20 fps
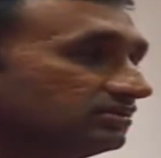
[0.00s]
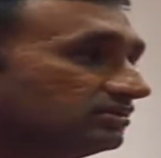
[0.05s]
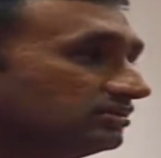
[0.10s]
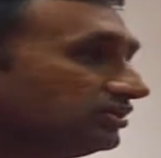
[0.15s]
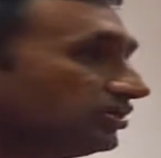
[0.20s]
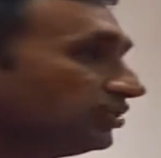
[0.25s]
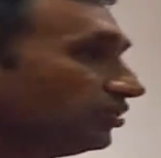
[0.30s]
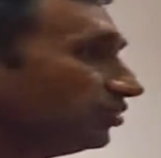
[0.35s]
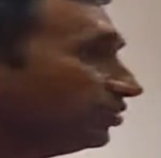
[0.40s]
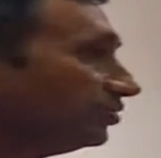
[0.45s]

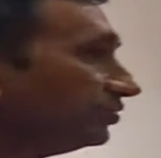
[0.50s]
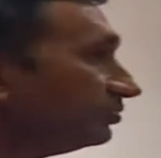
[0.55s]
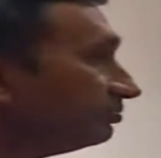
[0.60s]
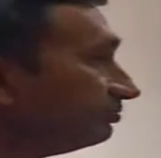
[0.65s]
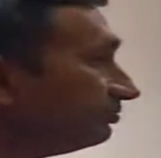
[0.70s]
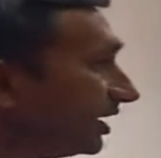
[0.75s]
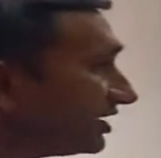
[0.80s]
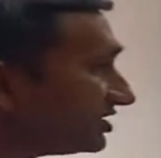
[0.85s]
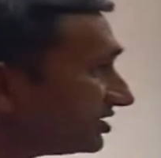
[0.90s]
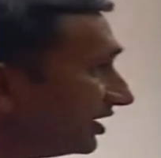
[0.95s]
to
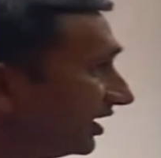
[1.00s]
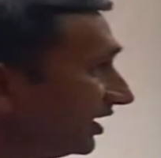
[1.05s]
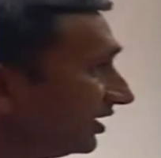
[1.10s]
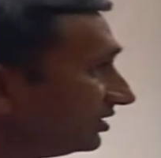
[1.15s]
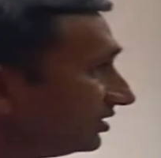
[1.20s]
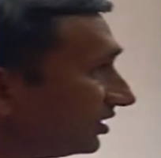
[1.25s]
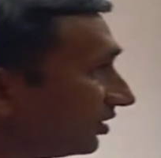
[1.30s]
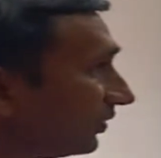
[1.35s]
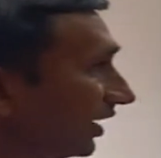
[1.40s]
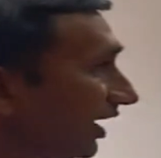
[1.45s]
measuring
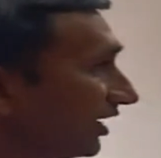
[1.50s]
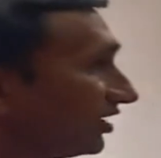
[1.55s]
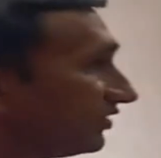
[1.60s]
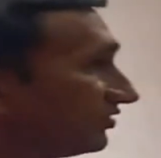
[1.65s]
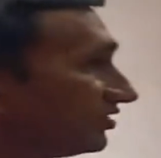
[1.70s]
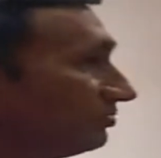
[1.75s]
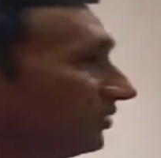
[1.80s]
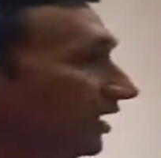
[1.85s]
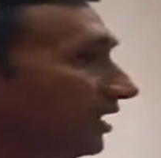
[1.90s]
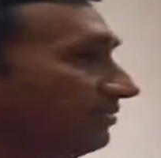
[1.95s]
the weight of the
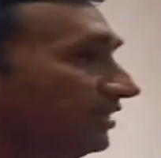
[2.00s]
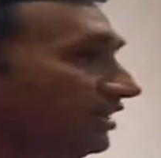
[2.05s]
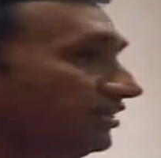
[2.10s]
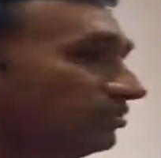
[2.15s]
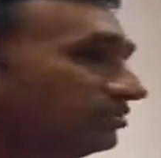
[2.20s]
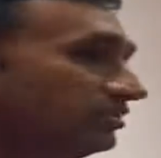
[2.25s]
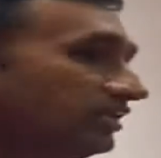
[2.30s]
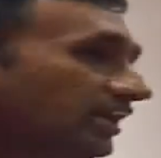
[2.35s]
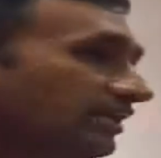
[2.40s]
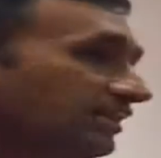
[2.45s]
baby, to
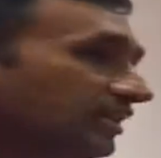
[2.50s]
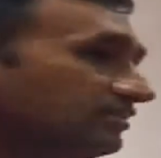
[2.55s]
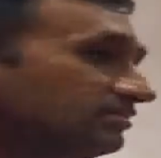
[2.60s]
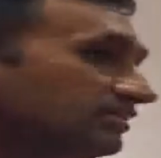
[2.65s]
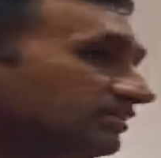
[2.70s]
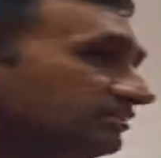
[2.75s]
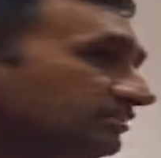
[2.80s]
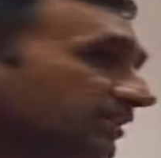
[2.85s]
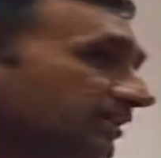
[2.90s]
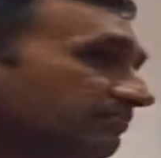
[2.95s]
taking the
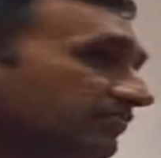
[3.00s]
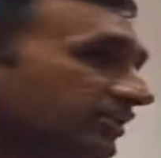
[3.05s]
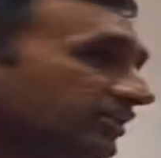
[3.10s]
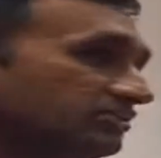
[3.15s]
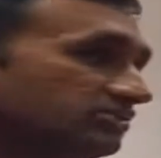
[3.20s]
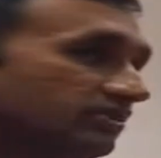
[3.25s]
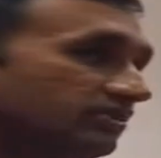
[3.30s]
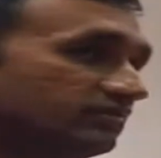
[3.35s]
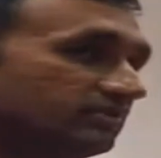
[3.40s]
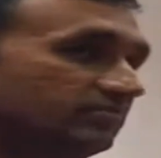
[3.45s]
temperature
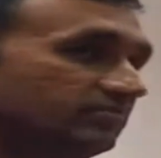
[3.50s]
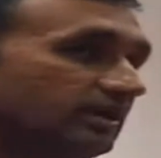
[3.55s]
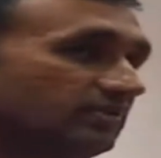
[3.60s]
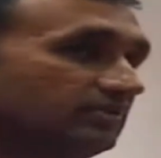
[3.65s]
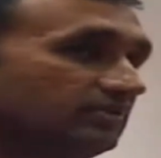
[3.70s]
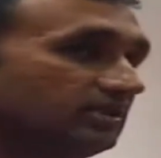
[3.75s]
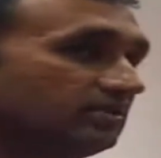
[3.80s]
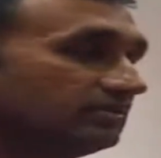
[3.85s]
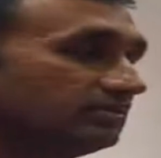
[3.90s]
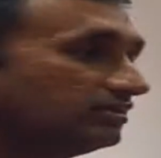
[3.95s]
of the
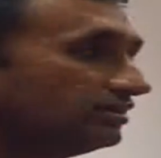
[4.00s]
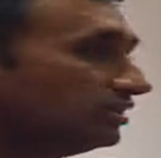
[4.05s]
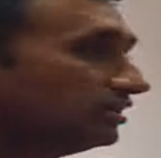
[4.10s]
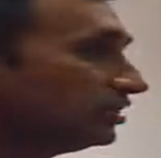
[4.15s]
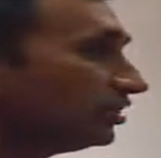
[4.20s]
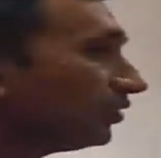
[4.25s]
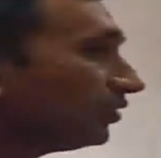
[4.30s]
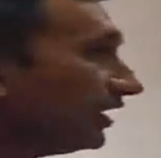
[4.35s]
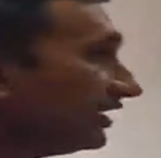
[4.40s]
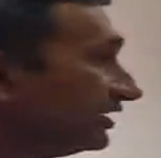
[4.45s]
baby,
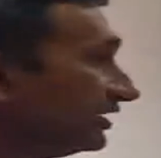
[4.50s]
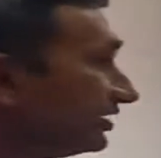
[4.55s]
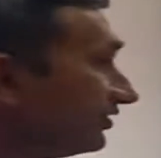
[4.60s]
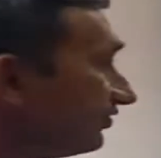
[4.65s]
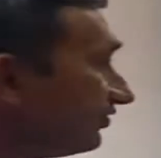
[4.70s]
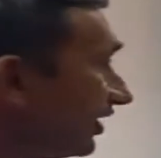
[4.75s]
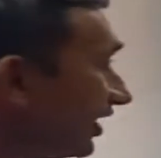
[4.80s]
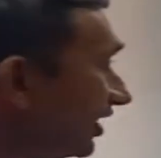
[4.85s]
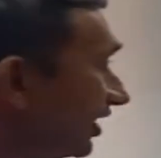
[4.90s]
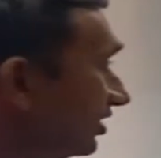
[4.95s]
to
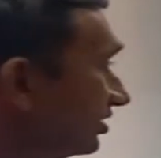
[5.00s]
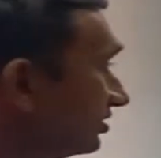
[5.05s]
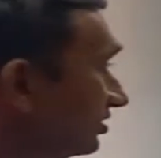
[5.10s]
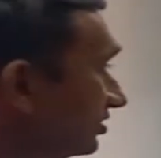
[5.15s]
identifying